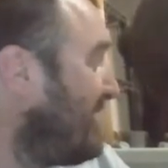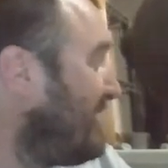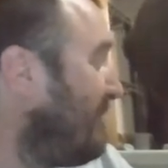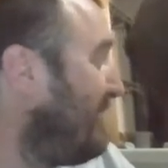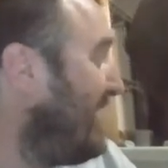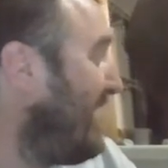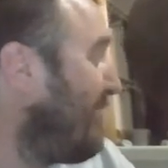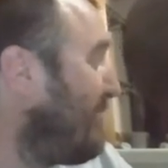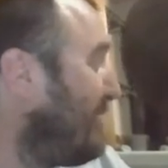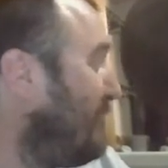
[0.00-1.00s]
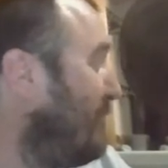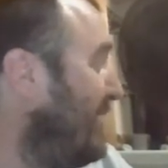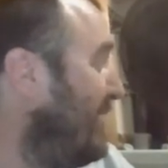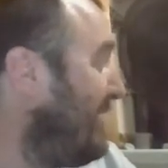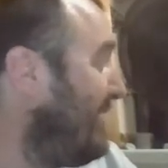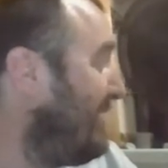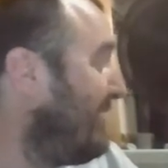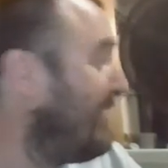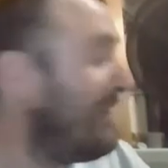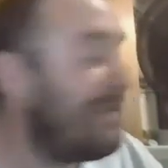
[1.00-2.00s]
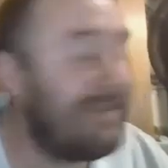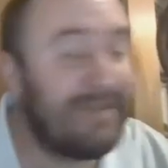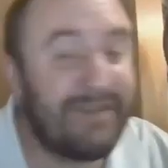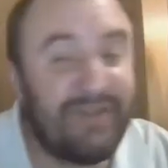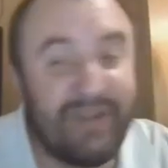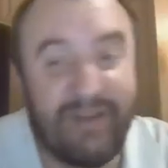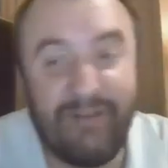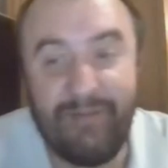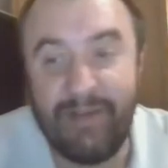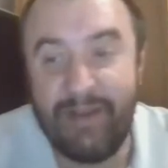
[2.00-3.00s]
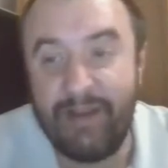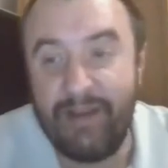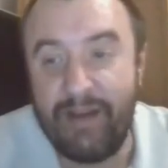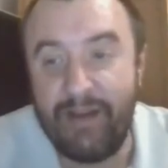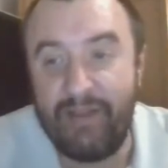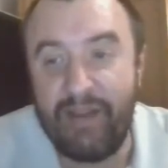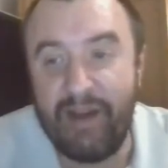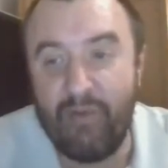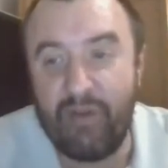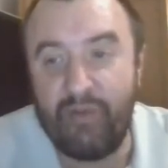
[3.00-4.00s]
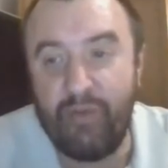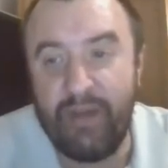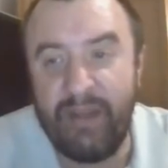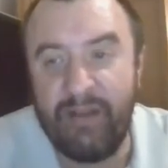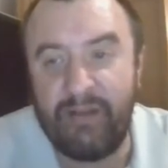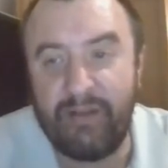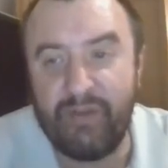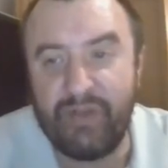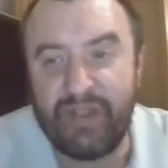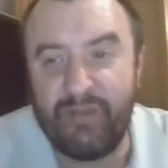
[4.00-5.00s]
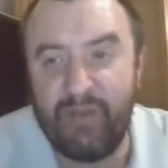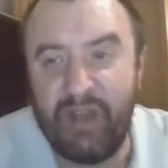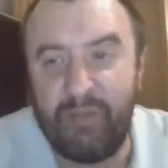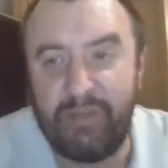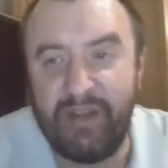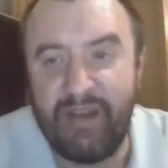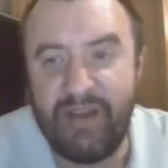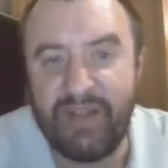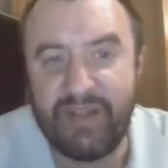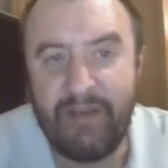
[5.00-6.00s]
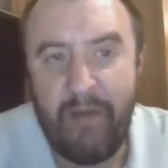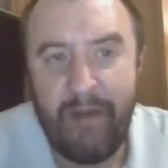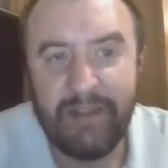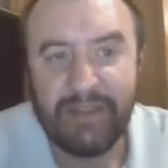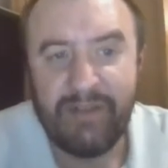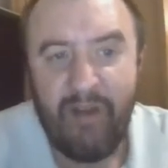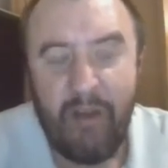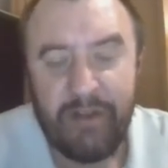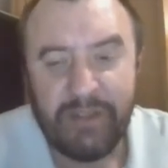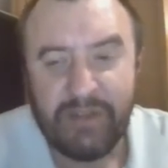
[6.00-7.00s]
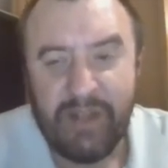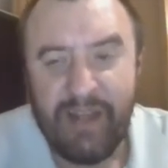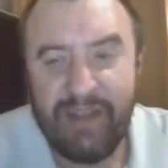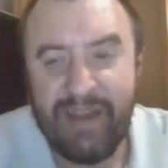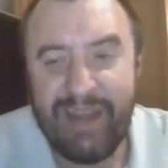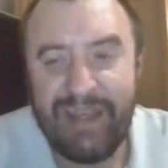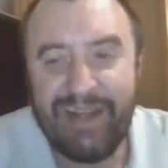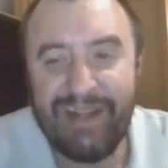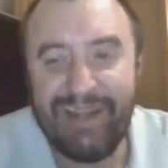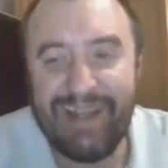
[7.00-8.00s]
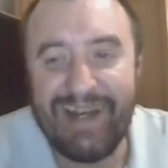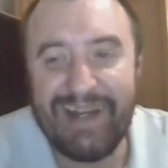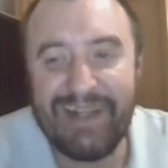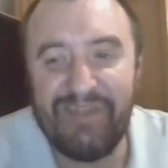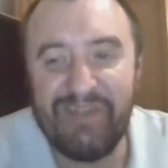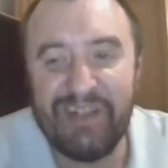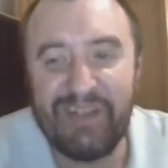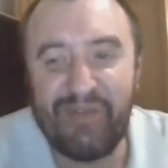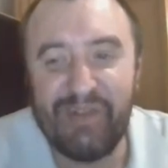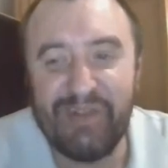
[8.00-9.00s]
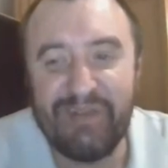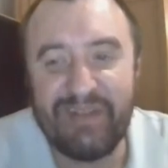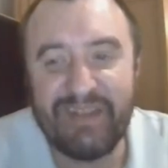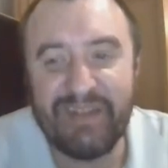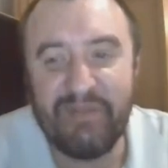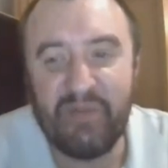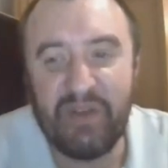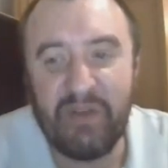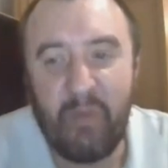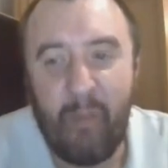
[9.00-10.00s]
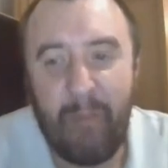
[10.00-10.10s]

Some Dairy Queen, ladies and gentlemen. I got a Dairy Queen close to my place, and I eat a lot of it, folks. I mean,